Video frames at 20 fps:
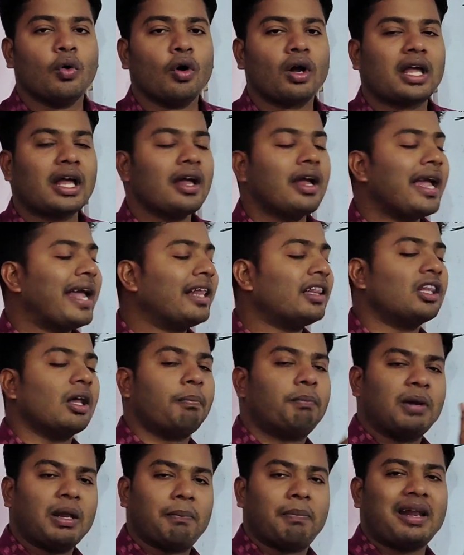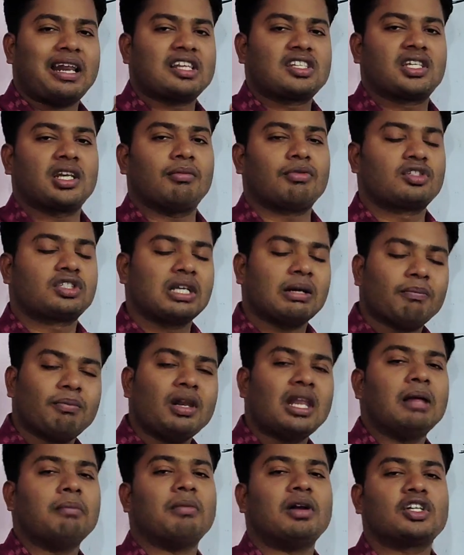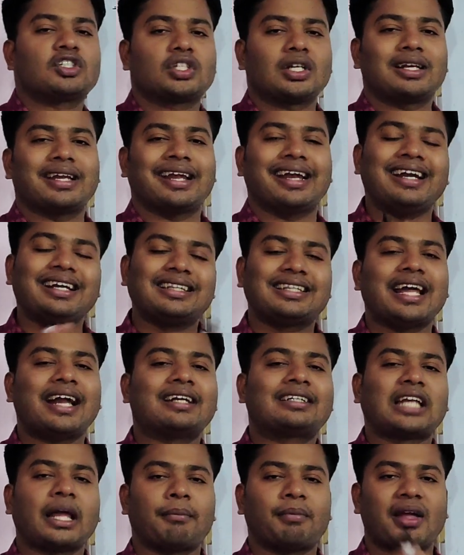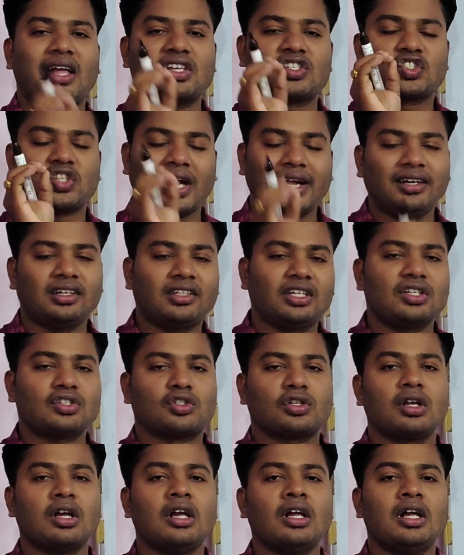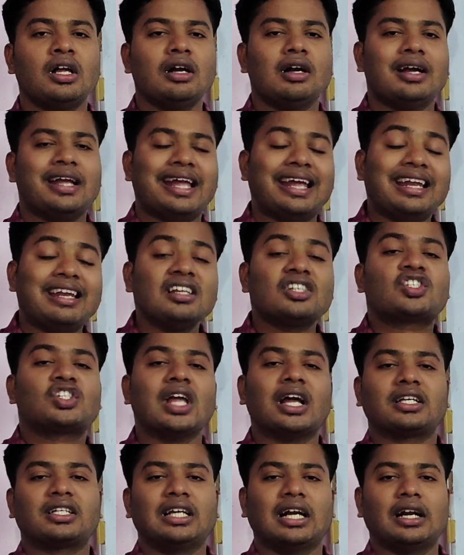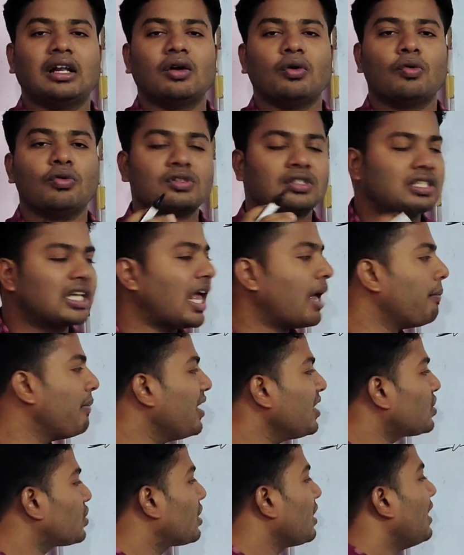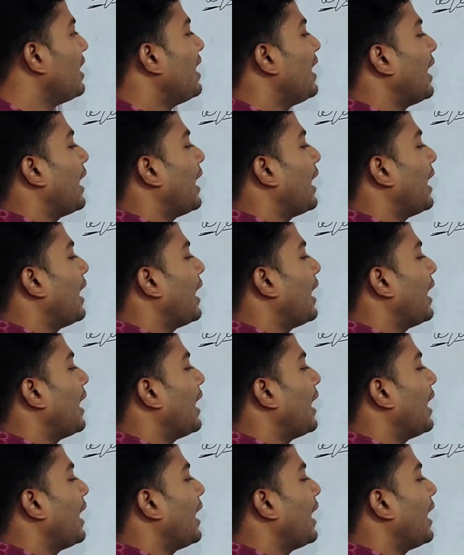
okay, in the preparation of stable emulsion, in that time a scientist initiated whose name is